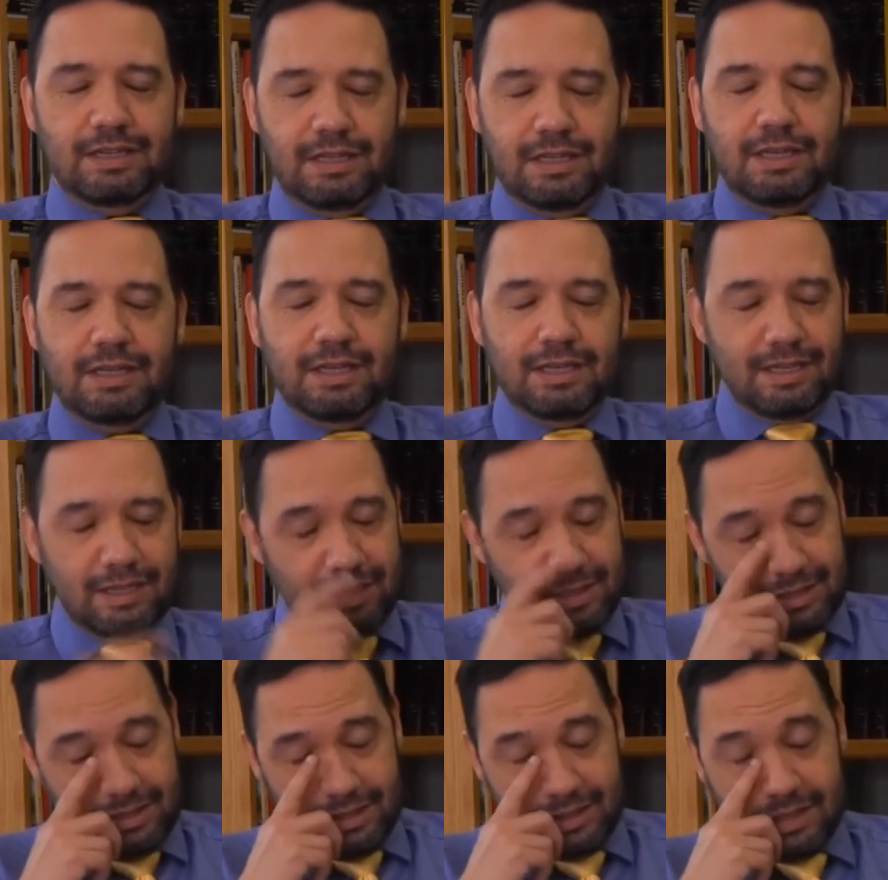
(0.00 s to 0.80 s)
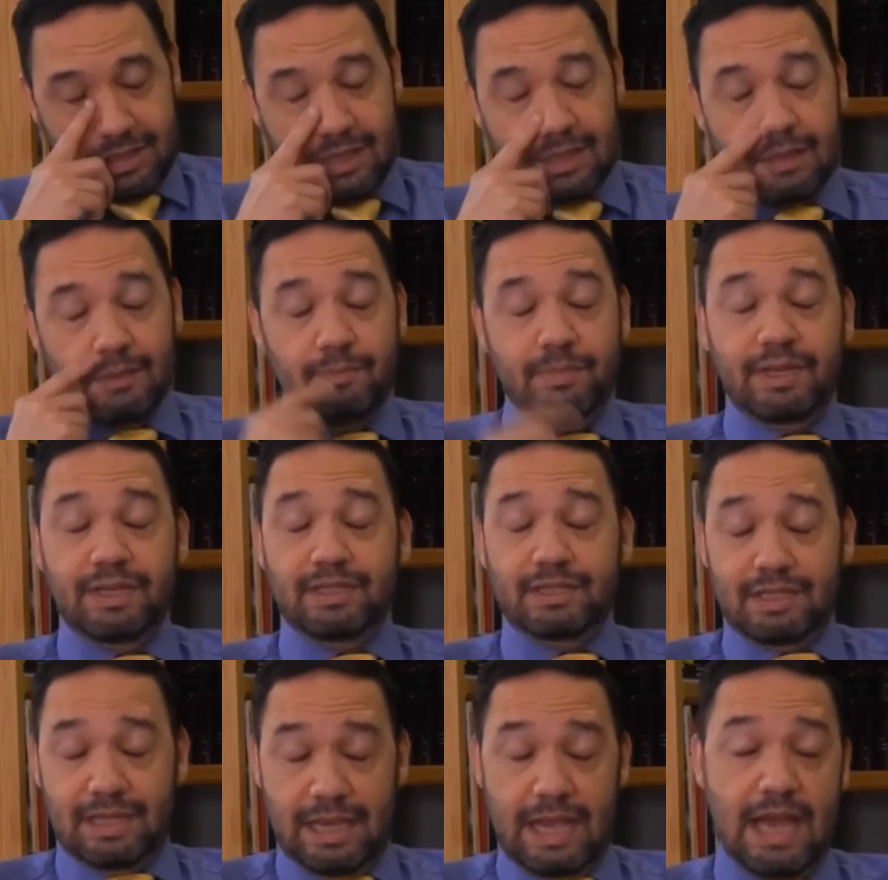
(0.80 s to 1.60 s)
and stacks of signs.
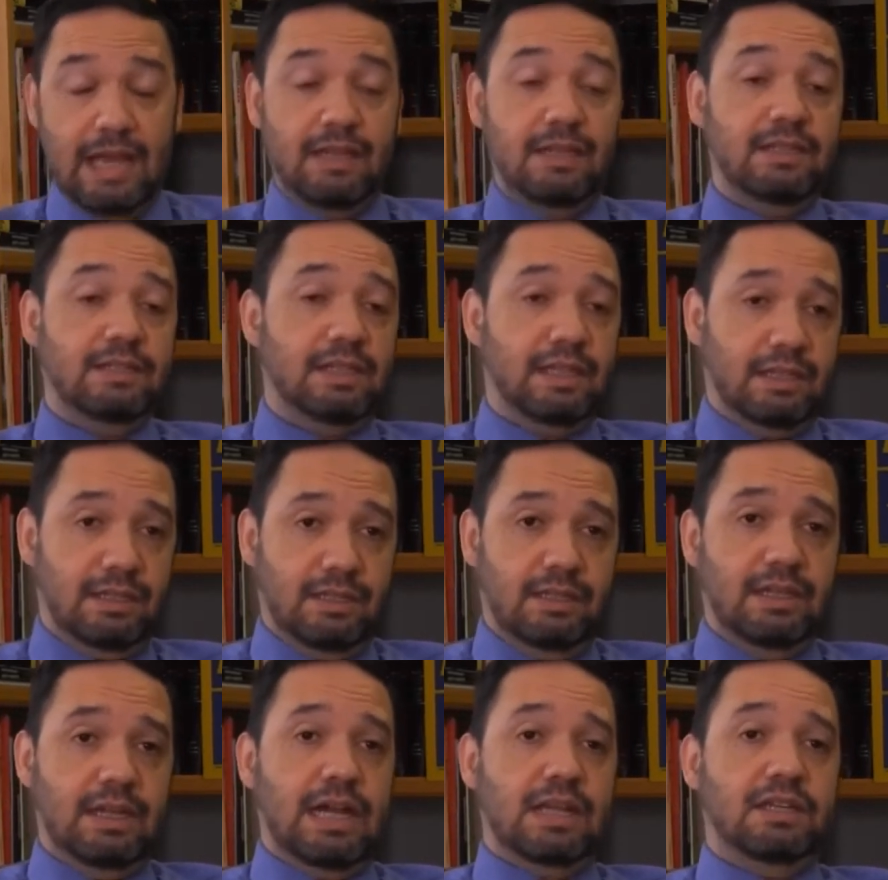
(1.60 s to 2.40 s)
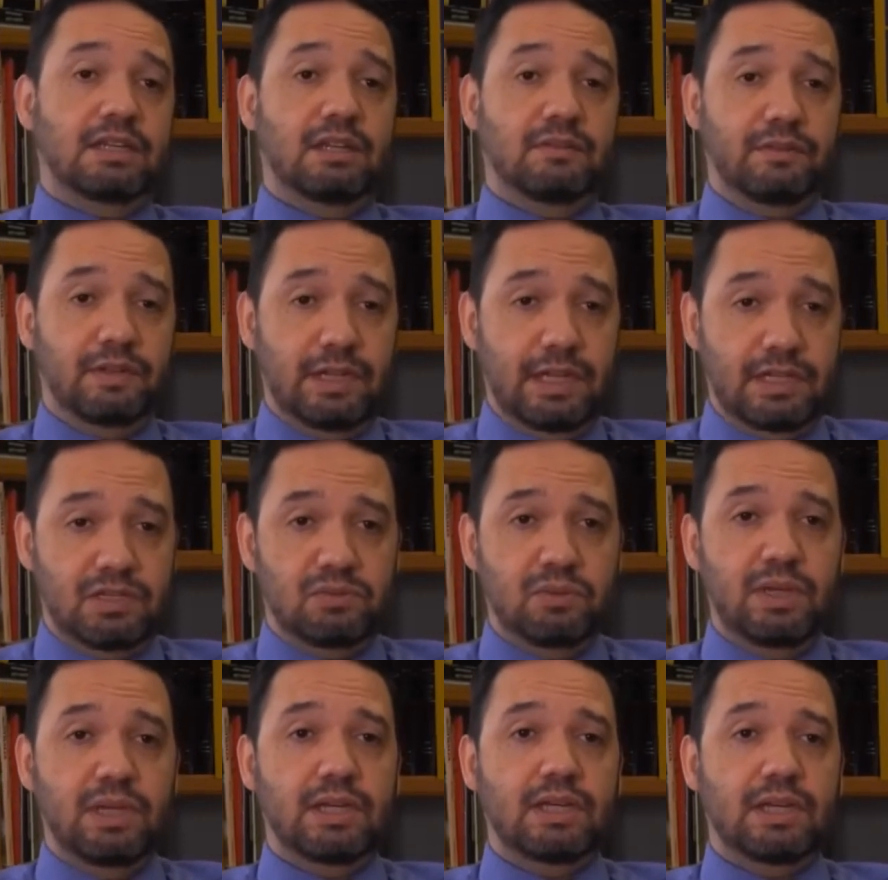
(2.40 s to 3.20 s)
Big, yeah, got, they got delivered
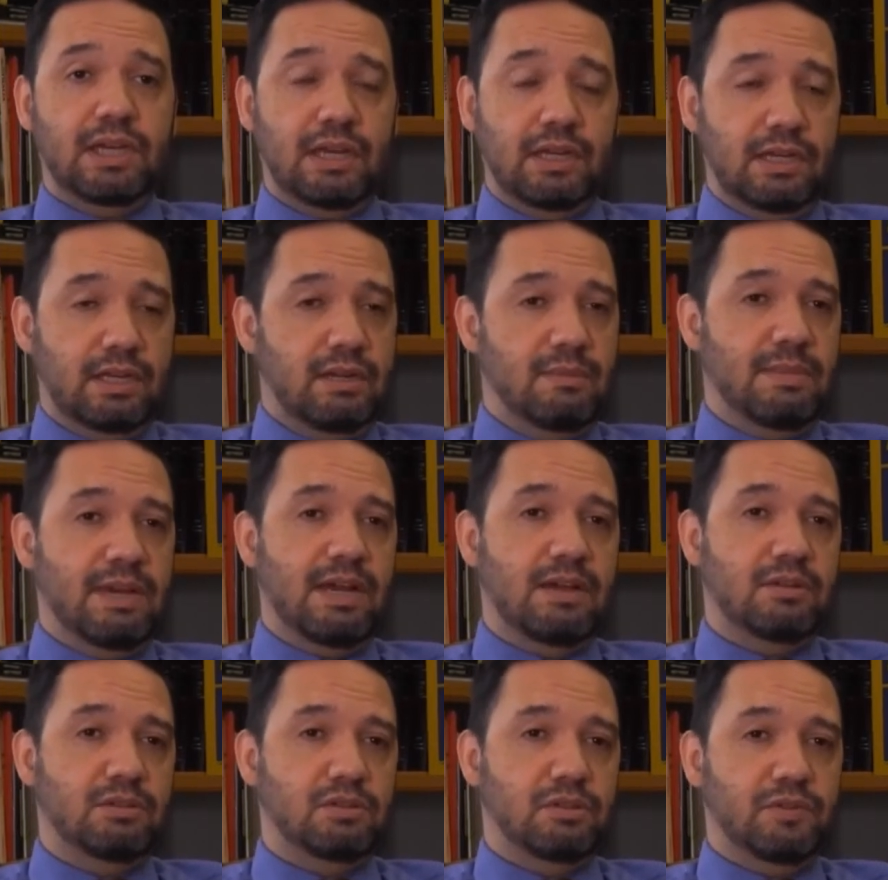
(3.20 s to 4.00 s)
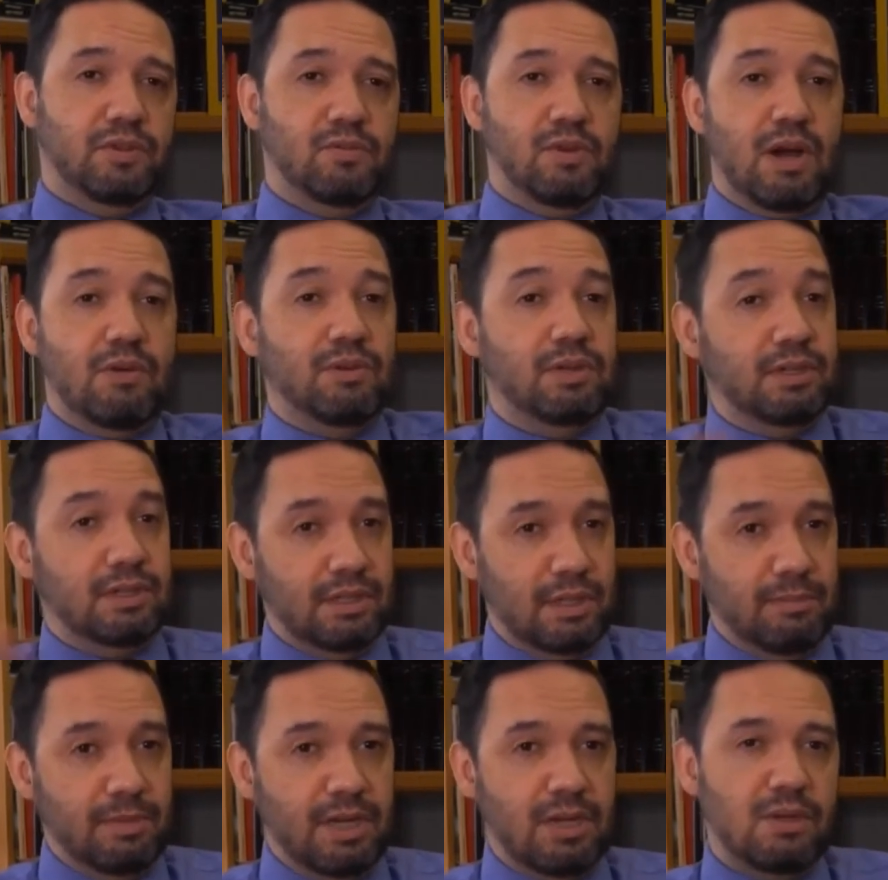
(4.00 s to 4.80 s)
last week and got to get them out. So if you want one,
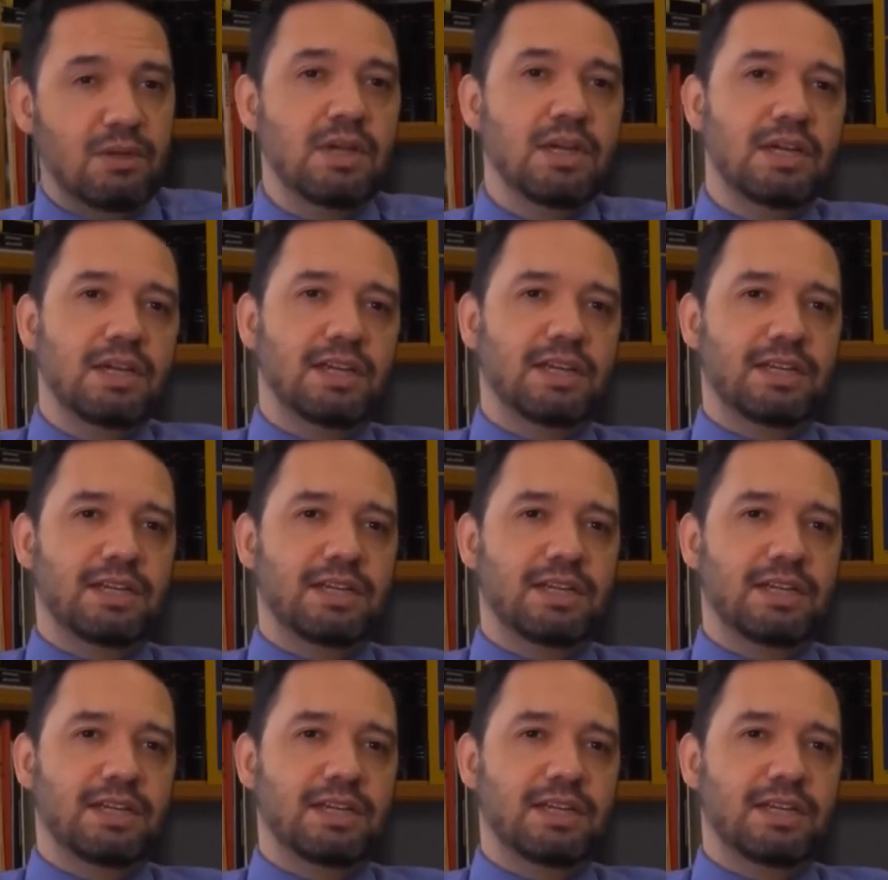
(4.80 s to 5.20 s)
let me know.